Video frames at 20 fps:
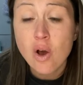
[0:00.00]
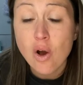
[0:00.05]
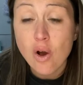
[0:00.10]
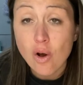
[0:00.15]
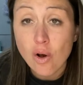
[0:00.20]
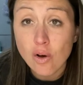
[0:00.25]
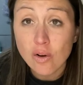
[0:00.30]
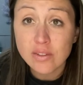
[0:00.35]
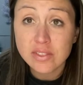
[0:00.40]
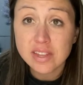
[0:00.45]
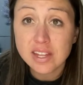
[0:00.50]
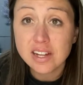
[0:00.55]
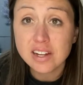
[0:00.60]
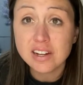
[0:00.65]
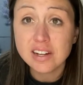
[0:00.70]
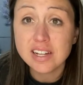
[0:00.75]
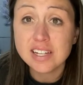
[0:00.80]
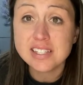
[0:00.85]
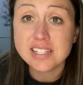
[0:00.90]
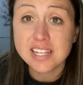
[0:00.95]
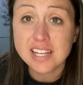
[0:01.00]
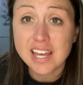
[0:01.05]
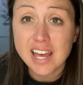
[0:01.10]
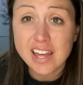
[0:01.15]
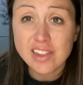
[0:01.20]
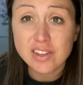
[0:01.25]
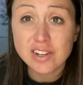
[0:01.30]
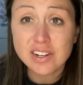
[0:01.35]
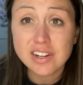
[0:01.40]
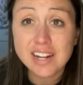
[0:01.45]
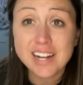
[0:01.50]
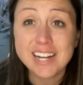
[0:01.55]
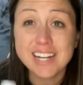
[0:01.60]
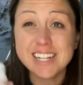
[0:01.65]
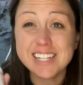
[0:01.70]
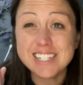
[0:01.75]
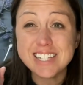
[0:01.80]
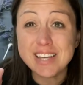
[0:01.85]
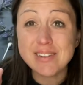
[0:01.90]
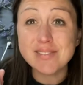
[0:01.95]
on there and together.
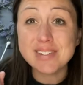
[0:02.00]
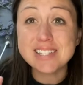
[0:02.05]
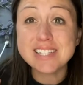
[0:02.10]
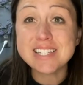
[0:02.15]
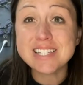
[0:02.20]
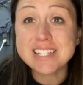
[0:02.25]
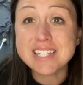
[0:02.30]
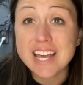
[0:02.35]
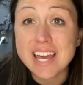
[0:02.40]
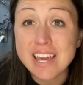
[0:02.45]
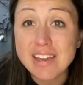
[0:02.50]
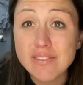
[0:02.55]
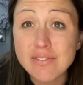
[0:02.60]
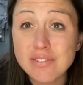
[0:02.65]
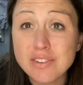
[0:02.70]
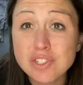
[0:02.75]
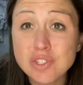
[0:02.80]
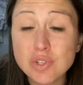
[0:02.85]
It is even safe,